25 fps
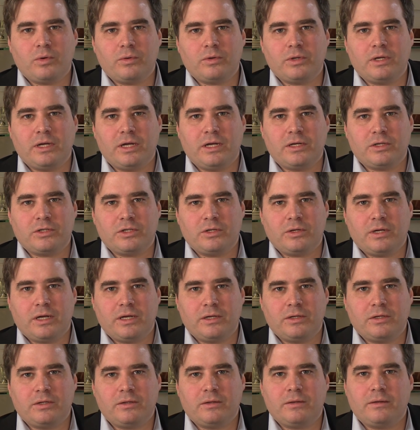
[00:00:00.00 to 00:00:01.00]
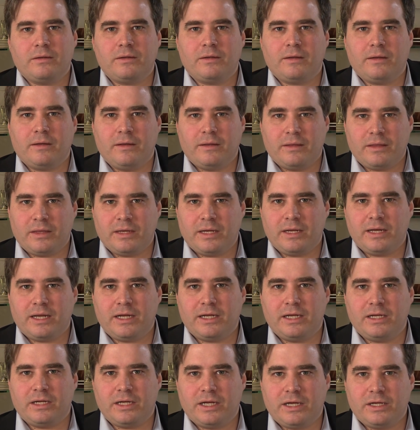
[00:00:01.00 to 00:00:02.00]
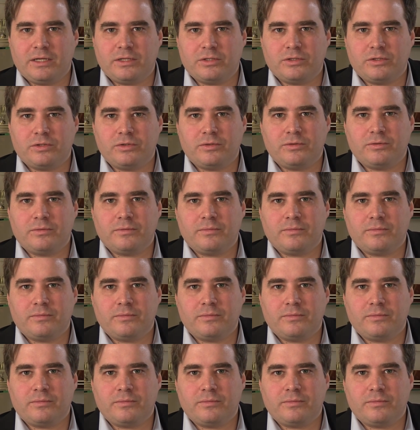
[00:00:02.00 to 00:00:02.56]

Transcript: on the internet, in any case.